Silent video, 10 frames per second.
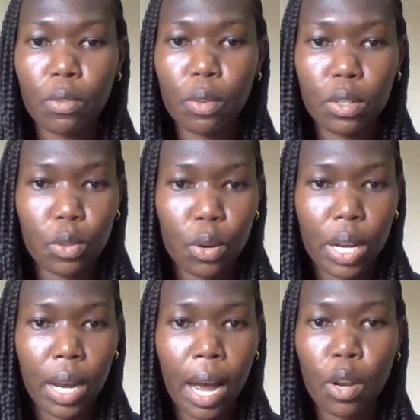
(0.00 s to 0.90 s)
for
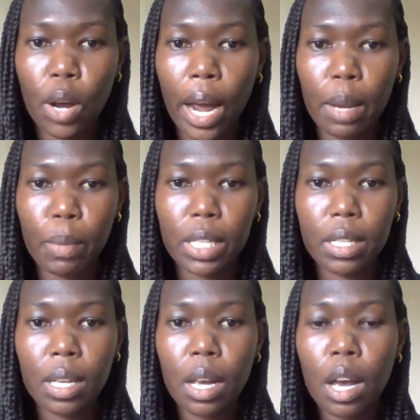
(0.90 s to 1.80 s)
storing Docker
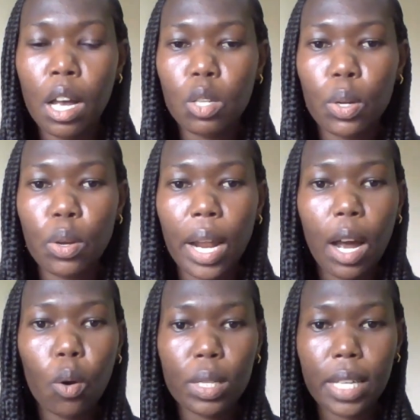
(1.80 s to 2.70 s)
images. So when you run
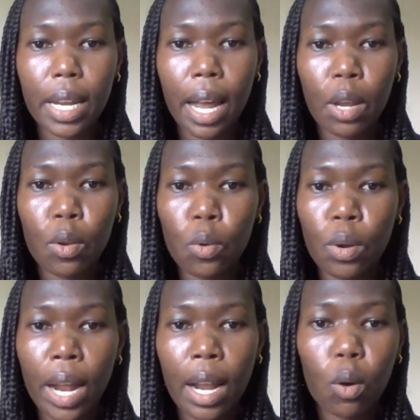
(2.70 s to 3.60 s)
a container, you
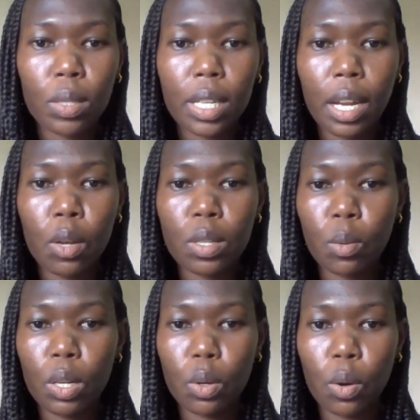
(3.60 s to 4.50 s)
run a container using
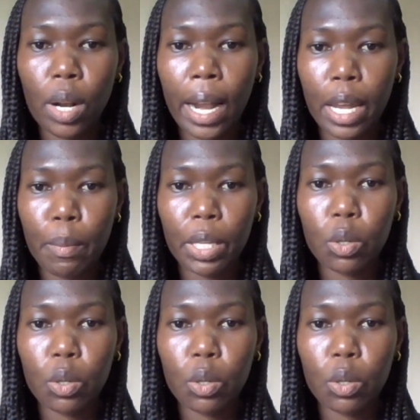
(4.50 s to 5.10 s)
what we call an image.